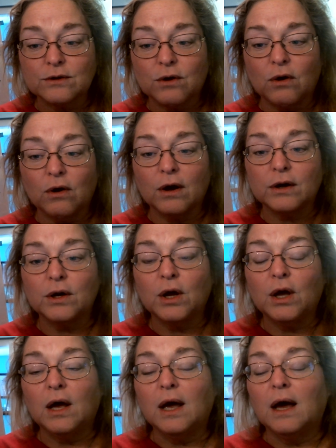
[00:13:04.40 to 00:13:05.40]
card.
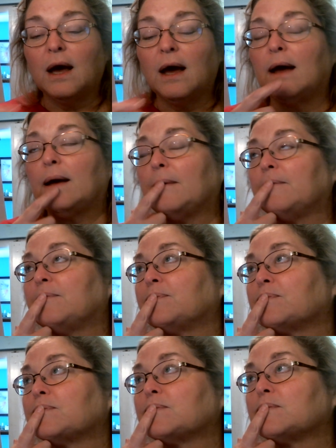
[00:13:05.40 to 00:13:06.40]

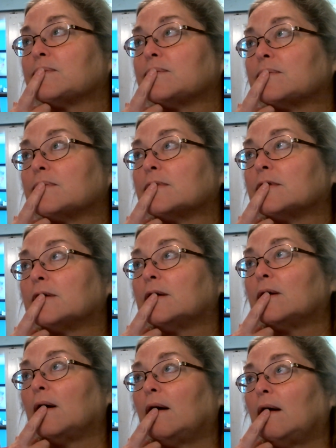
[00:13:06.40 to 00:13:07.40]

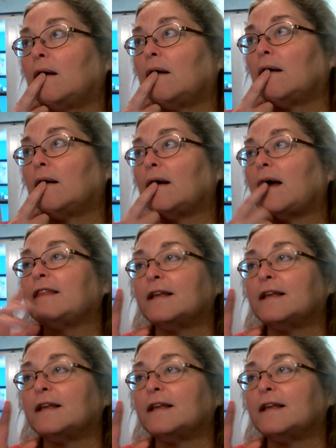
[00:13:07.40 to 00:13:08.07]
I